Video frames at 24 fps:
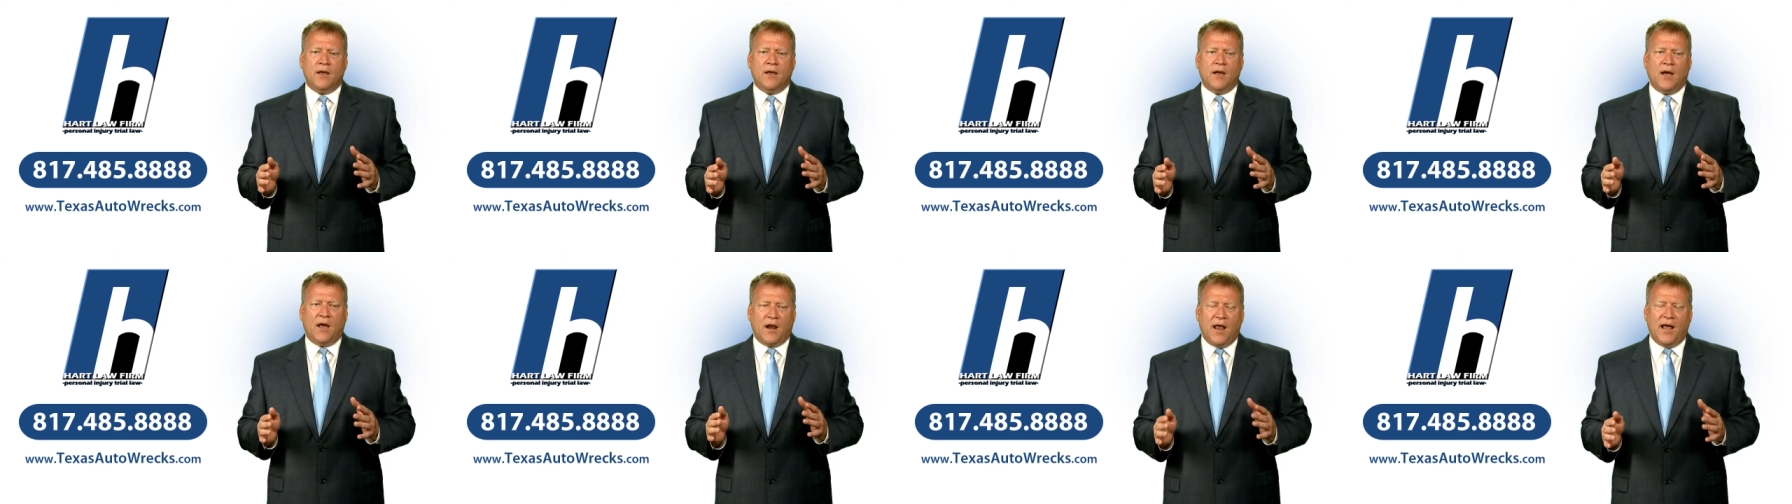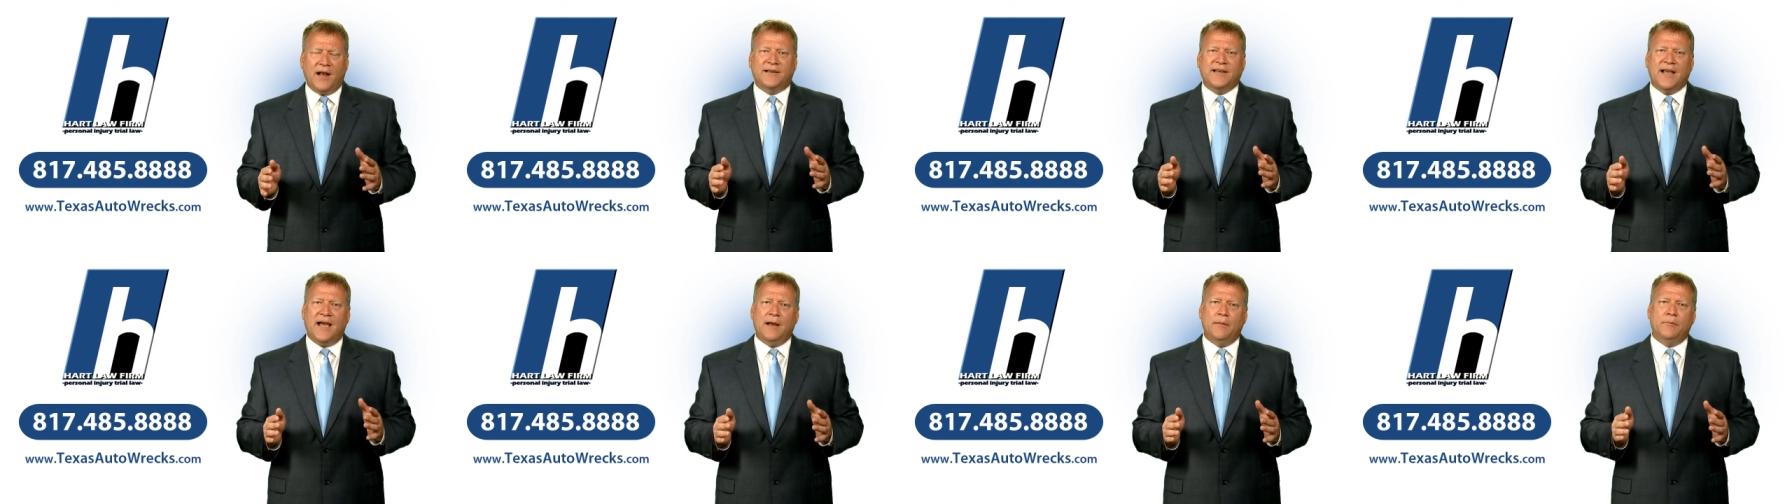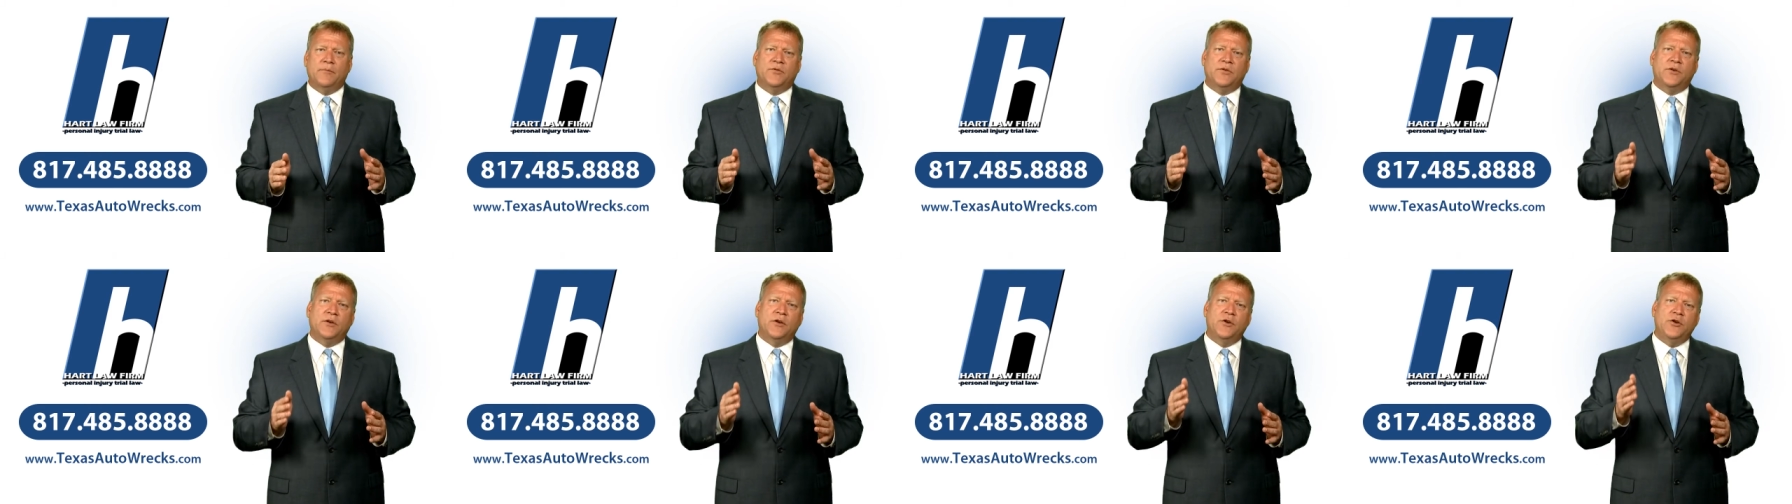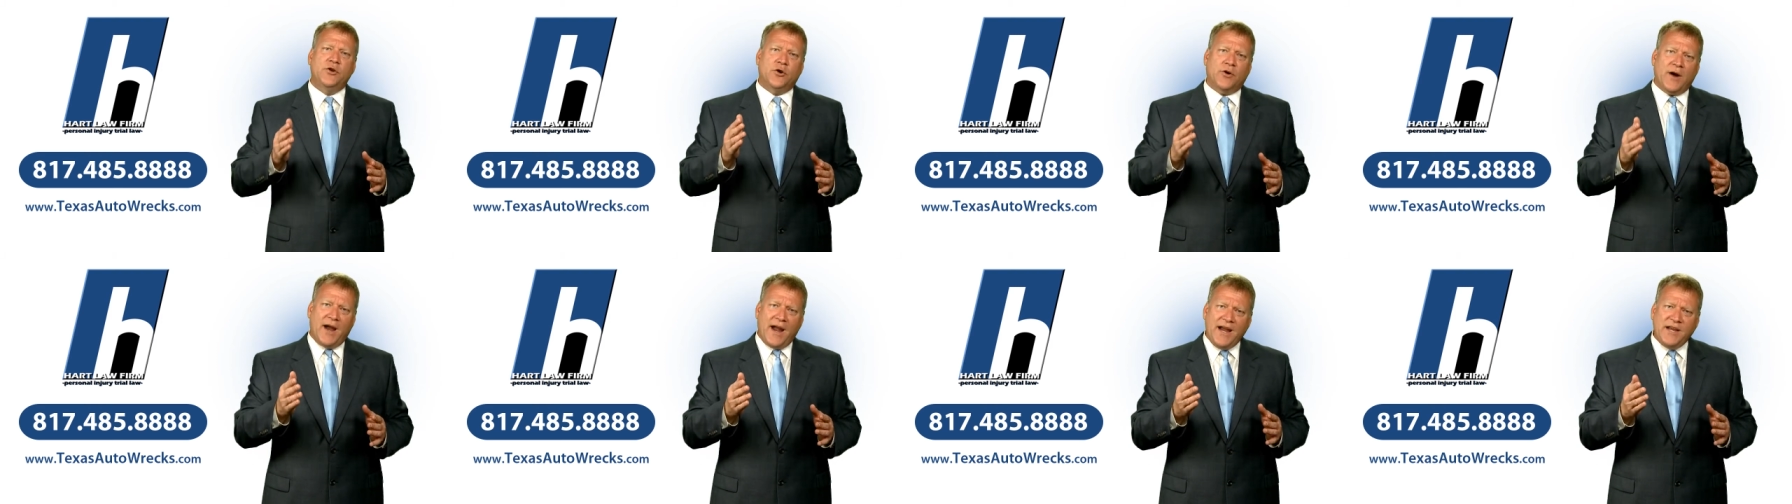lot of times
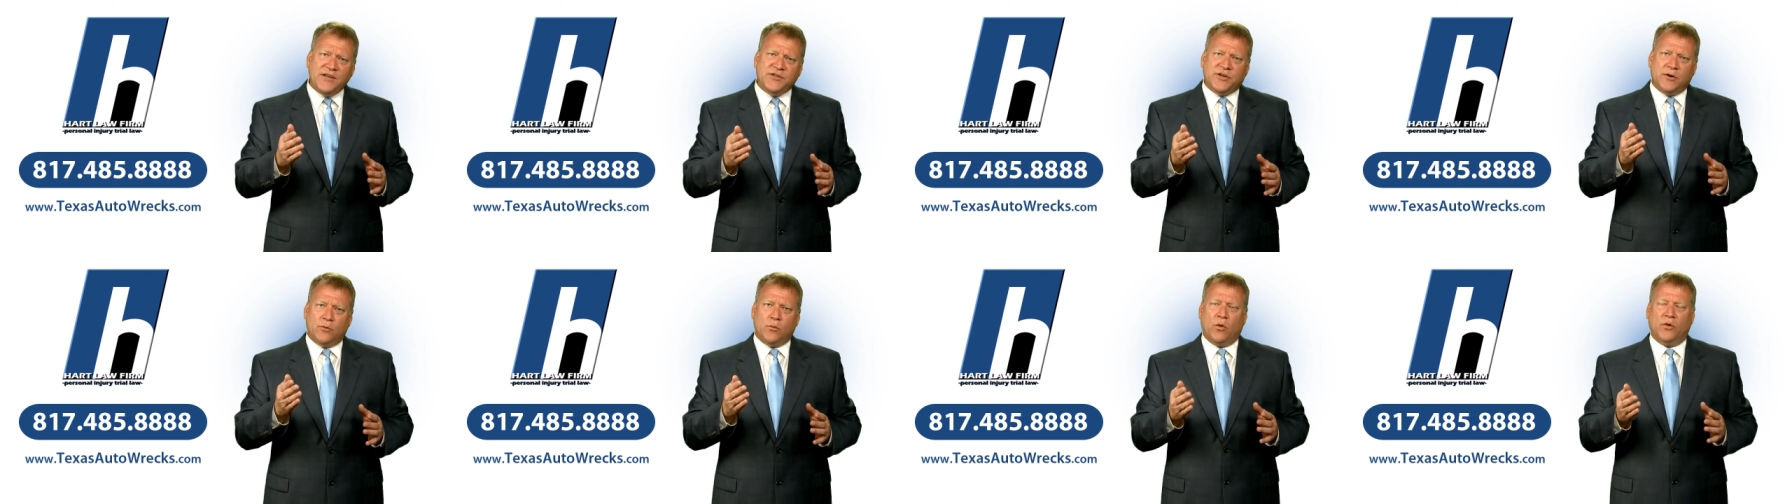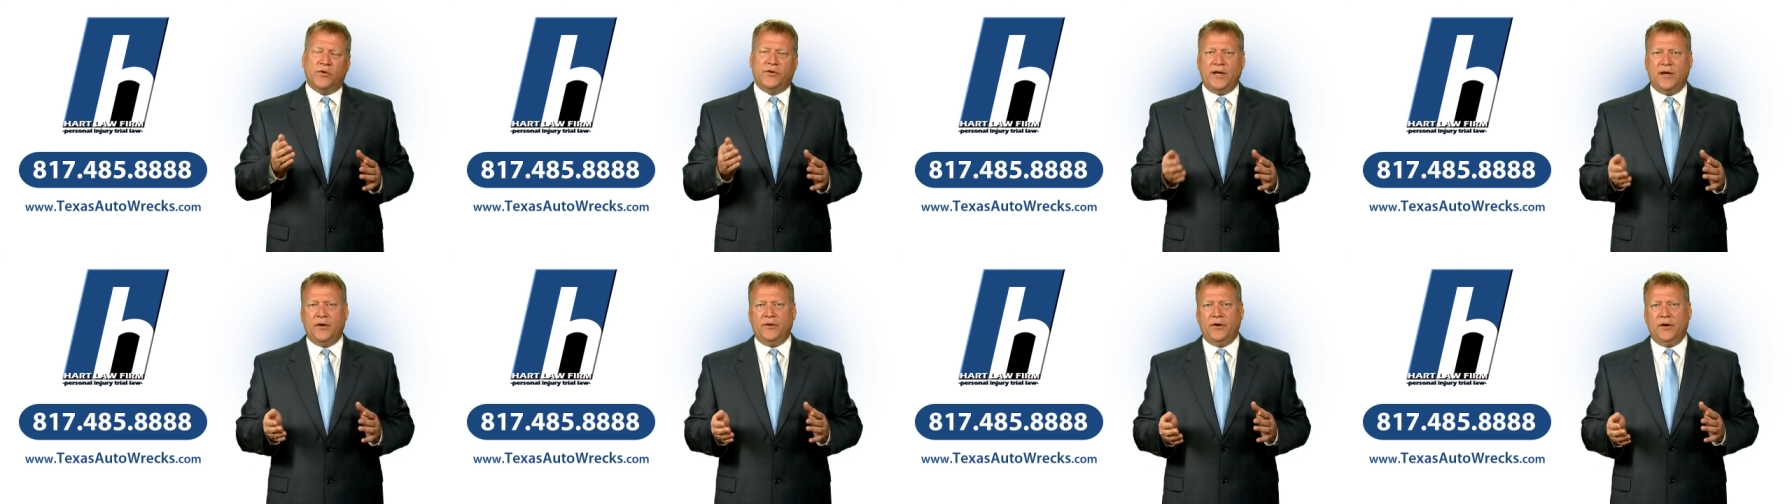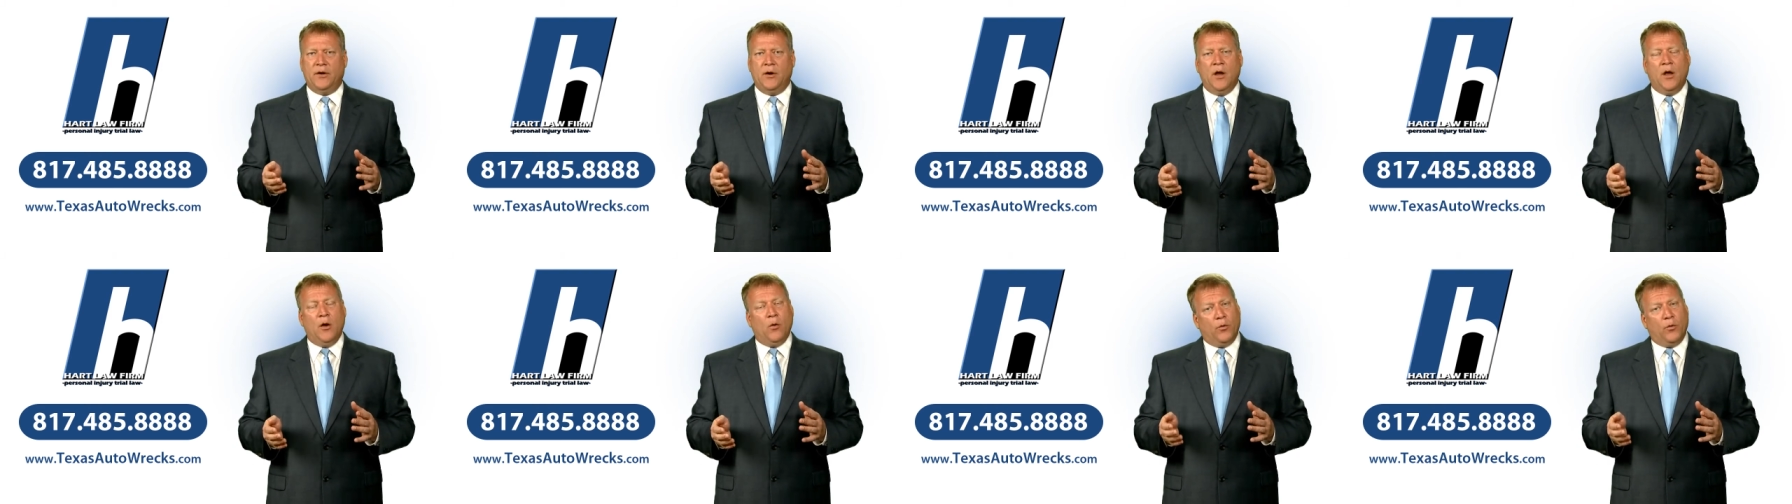your agent will tell you,